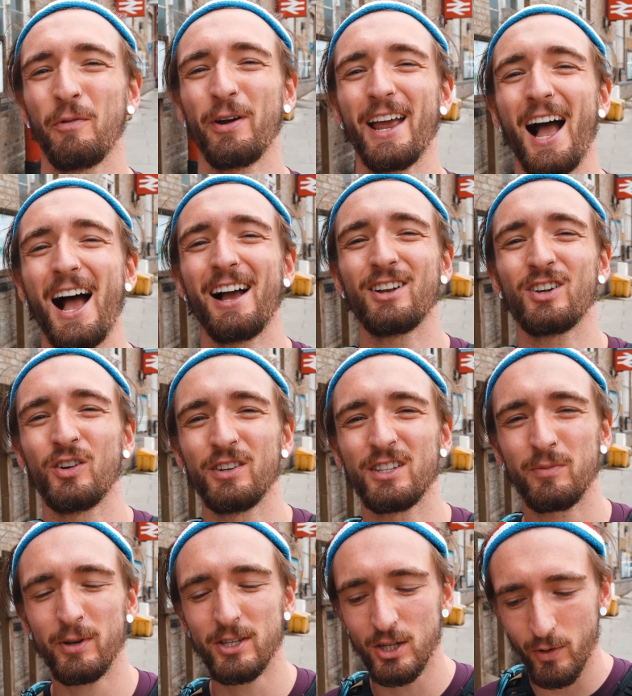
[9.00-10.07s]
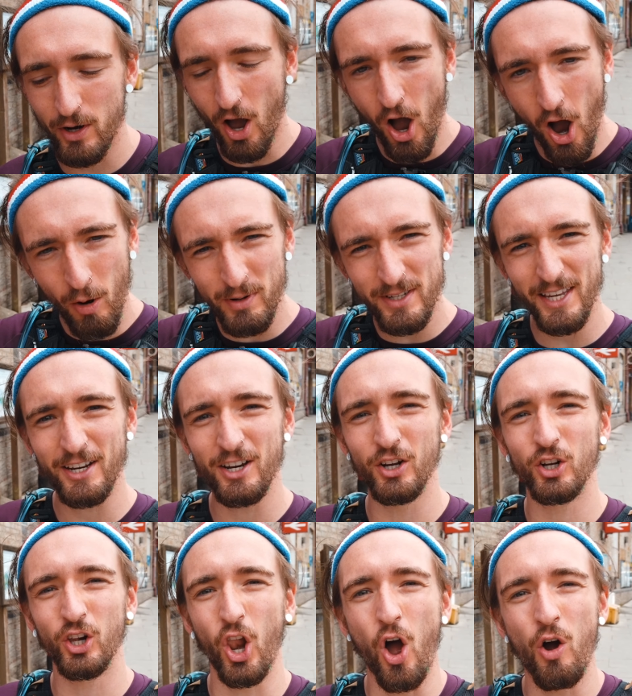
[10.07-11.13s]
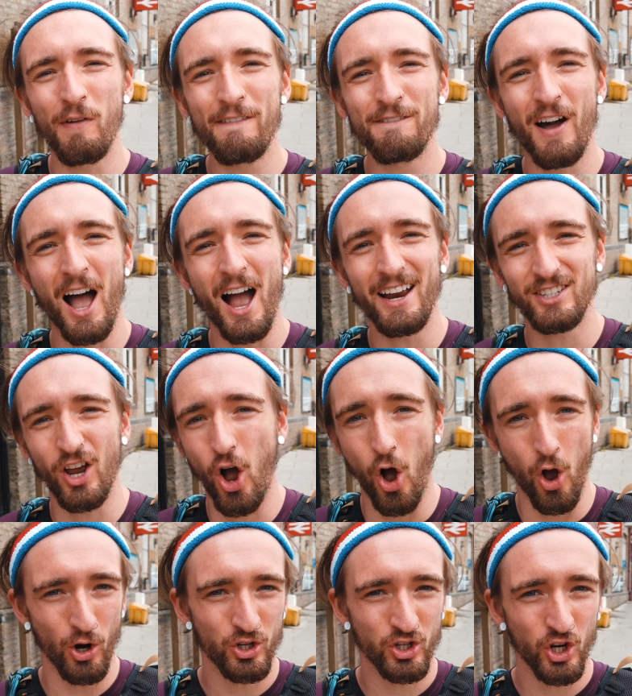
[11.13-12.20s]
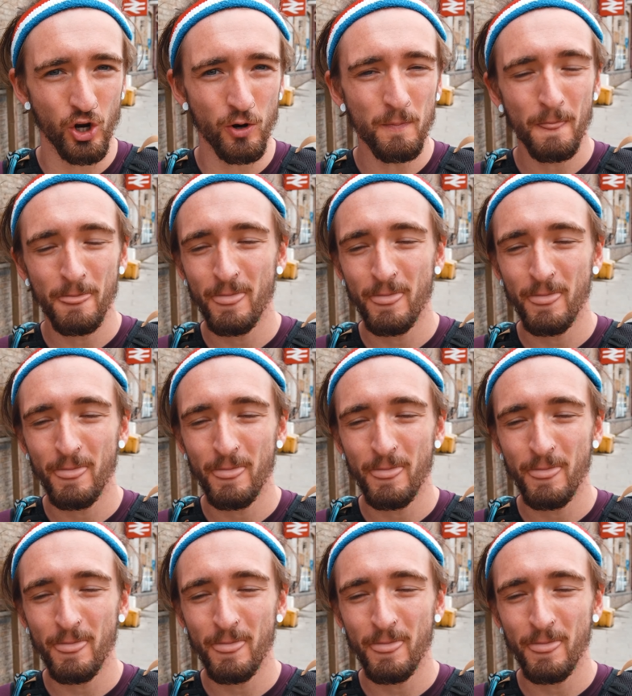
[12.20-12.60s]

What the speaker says: we are going to be doing almost like a glorified horseshoe.